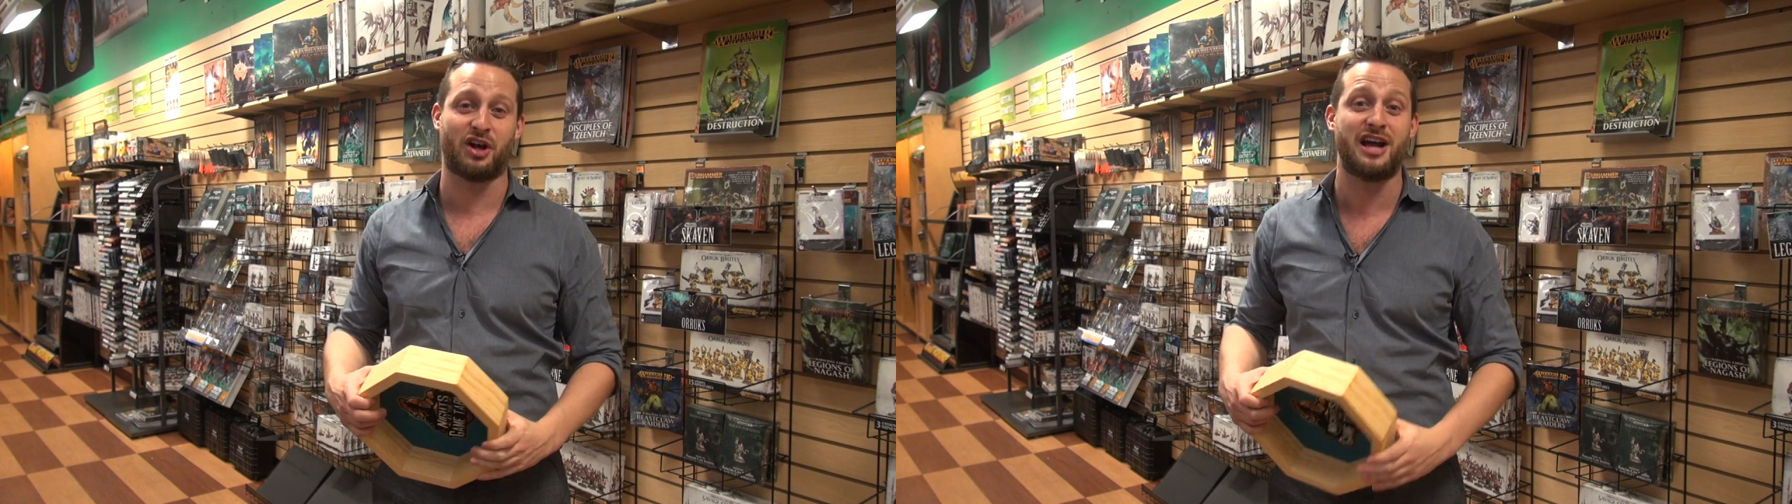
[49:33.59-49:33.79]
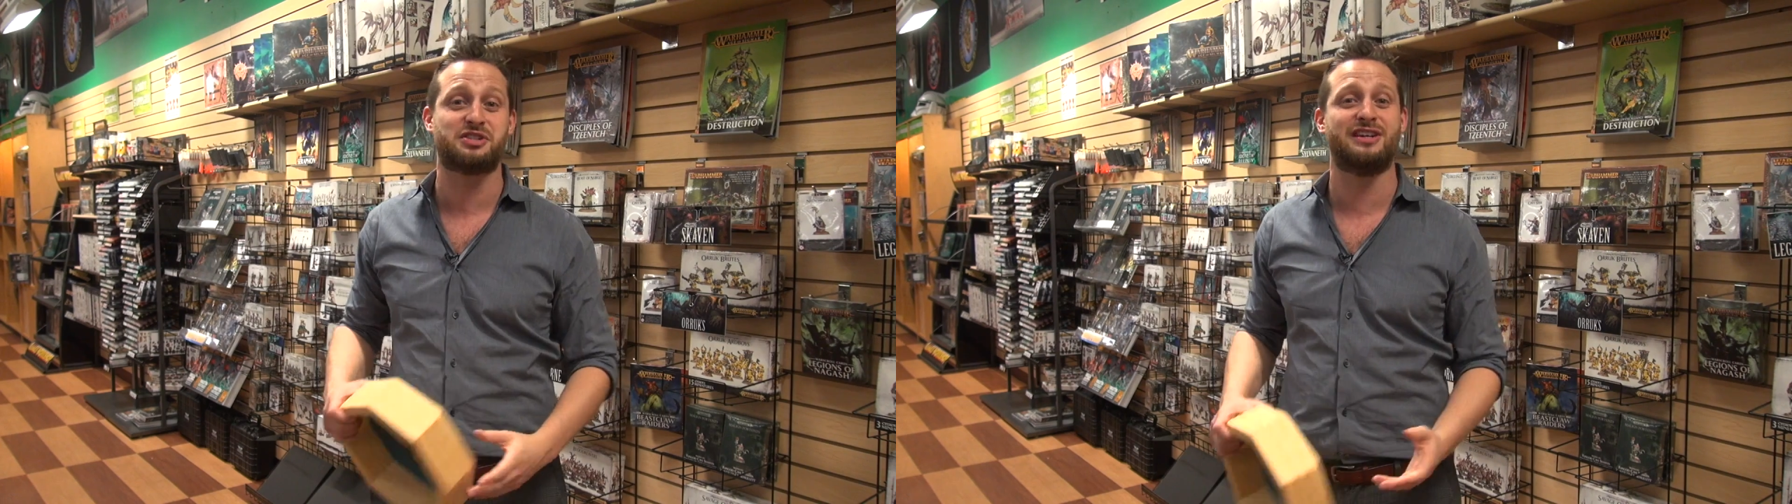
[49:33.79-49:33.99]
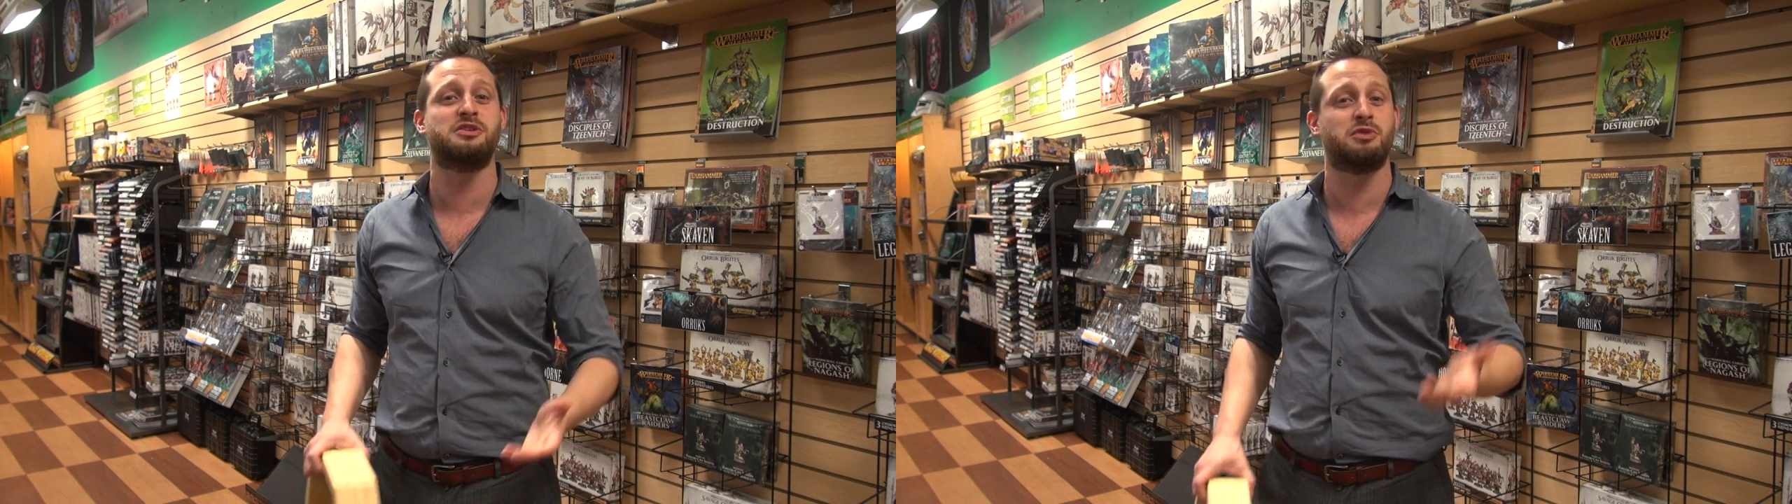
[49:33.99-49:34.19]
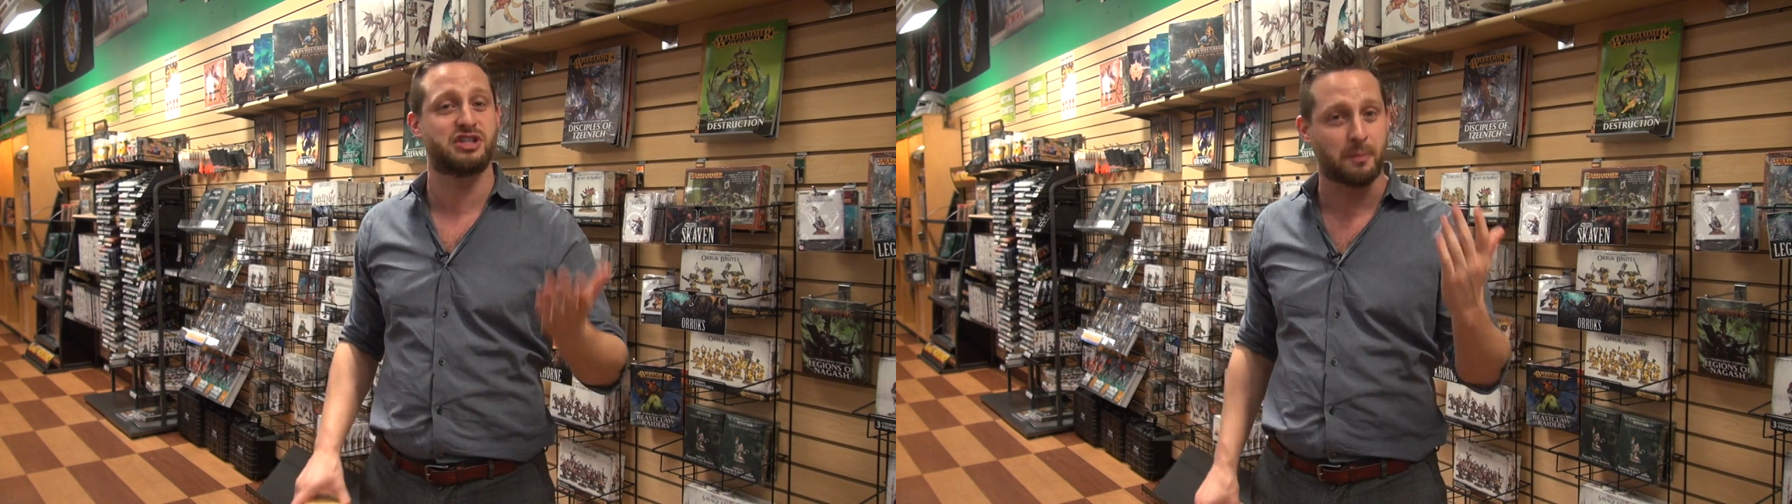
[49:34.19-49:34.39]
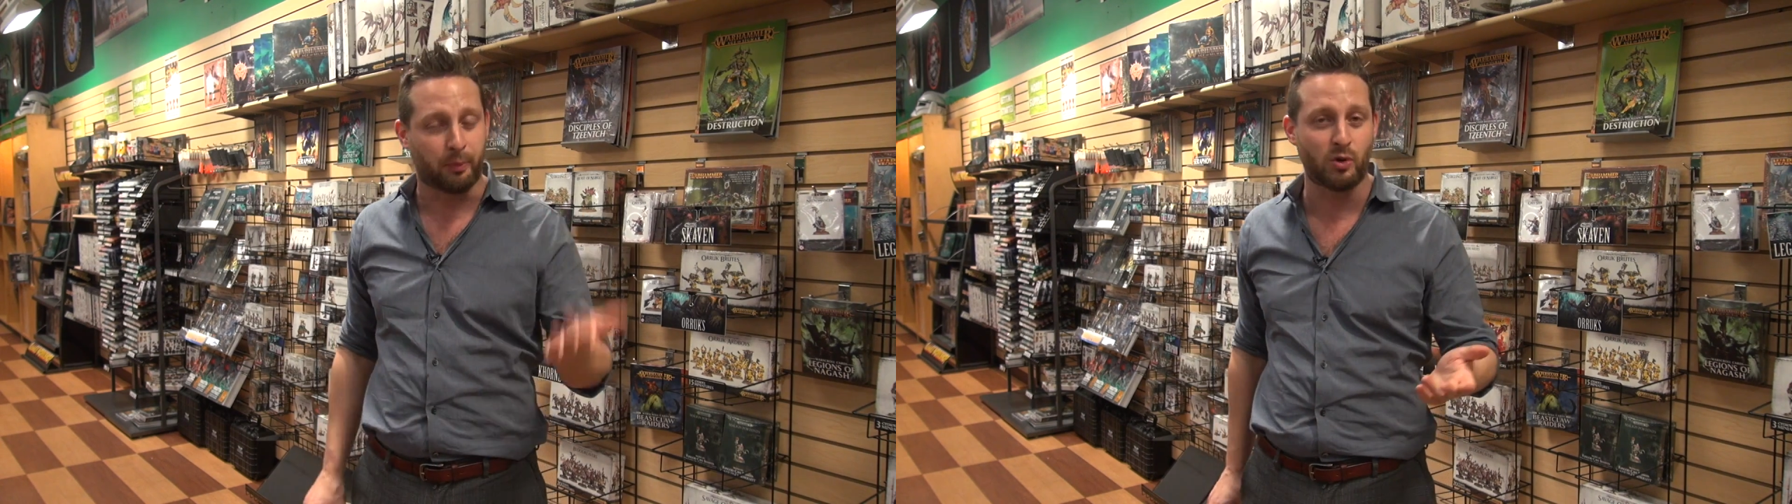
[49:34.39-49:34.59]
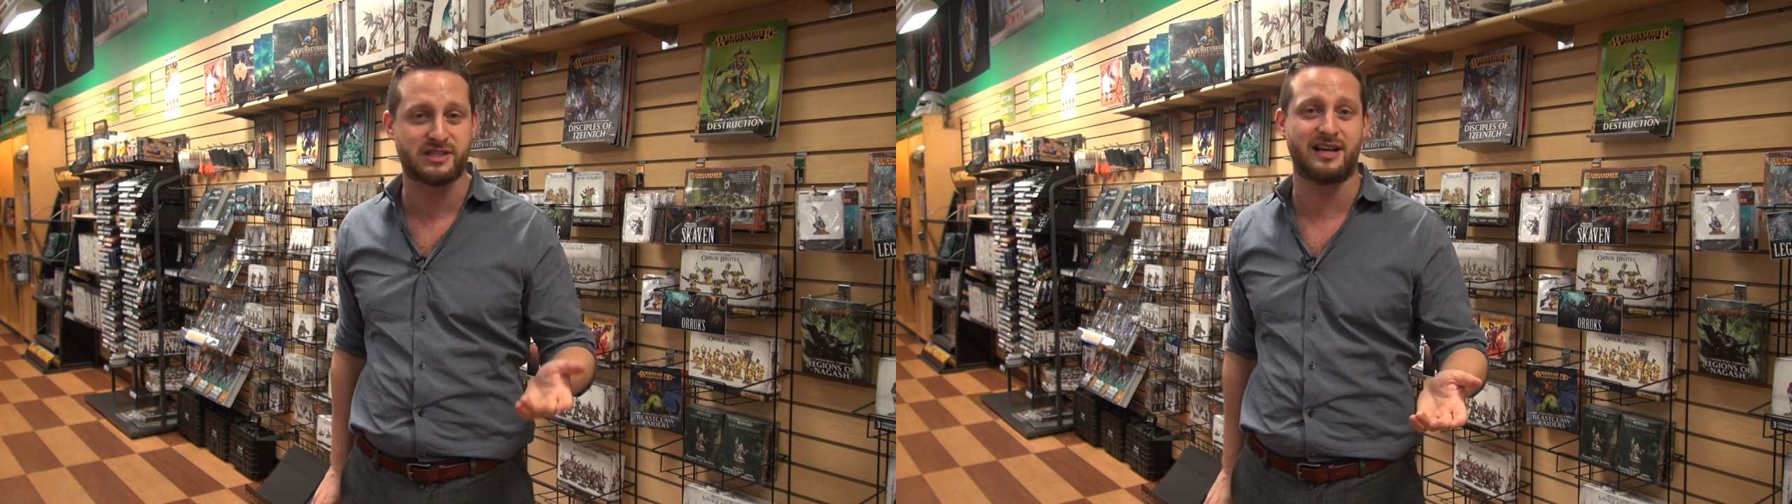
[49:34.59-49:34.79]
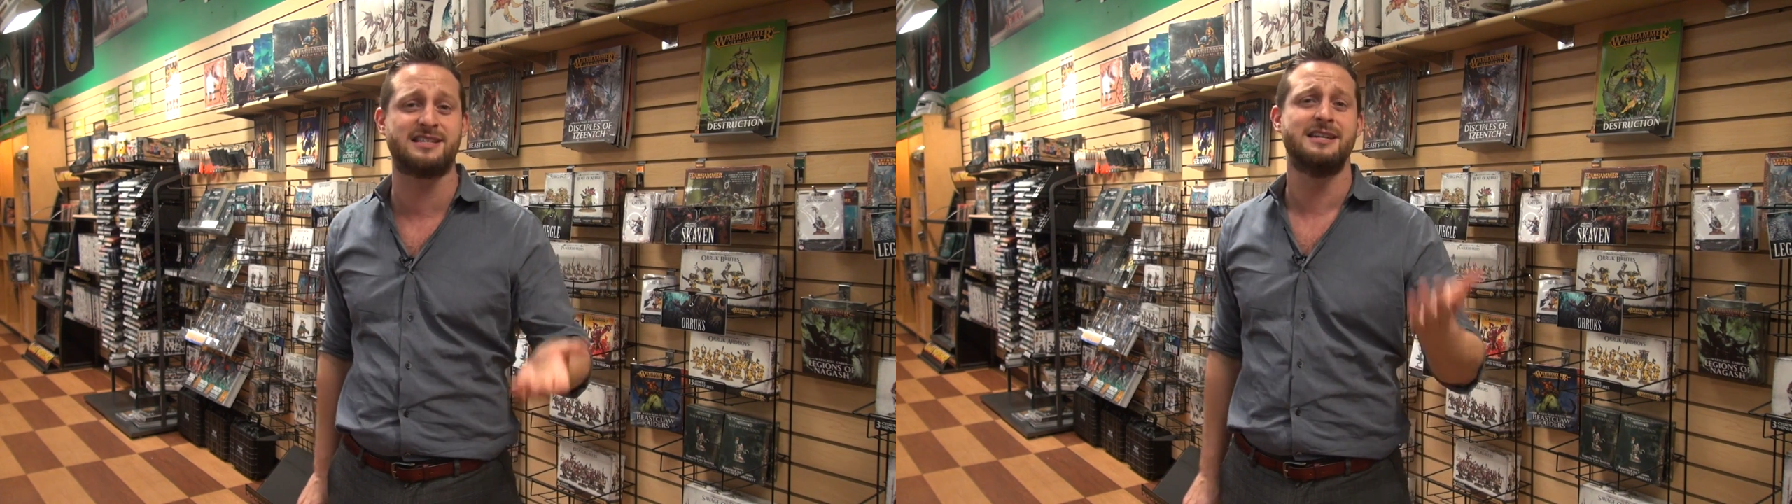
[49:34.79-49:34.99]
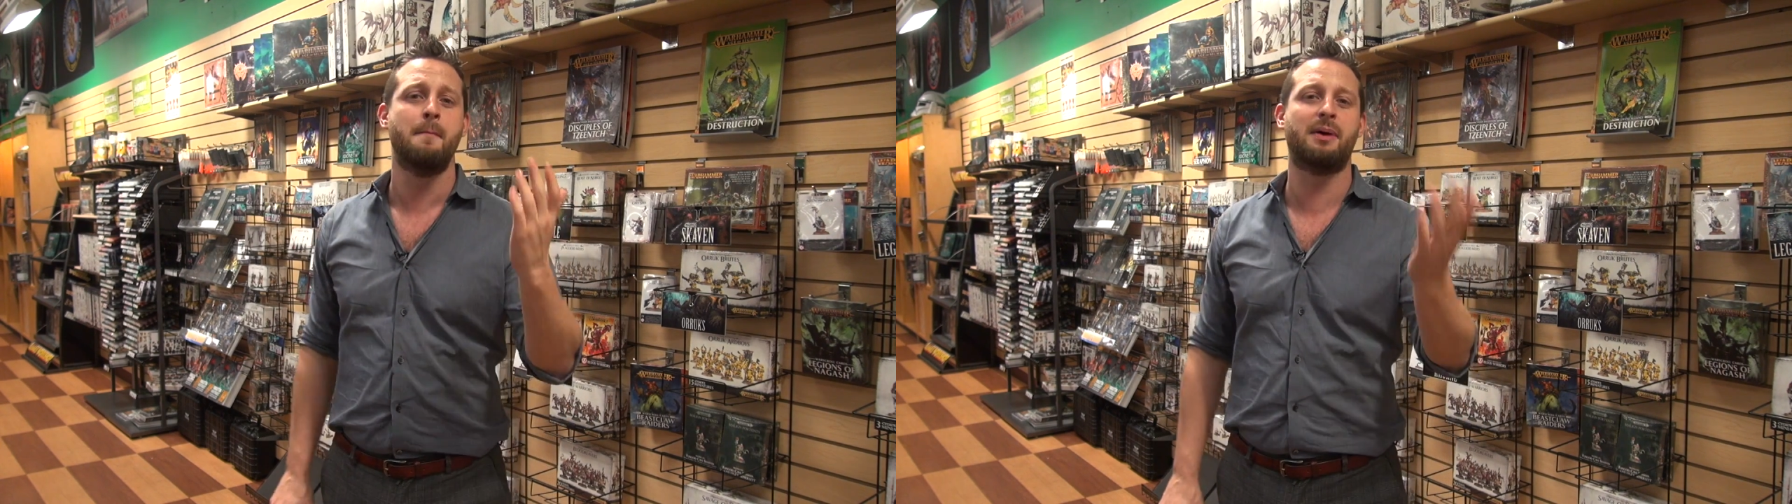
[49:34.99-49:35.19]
dice trays, you want to support us,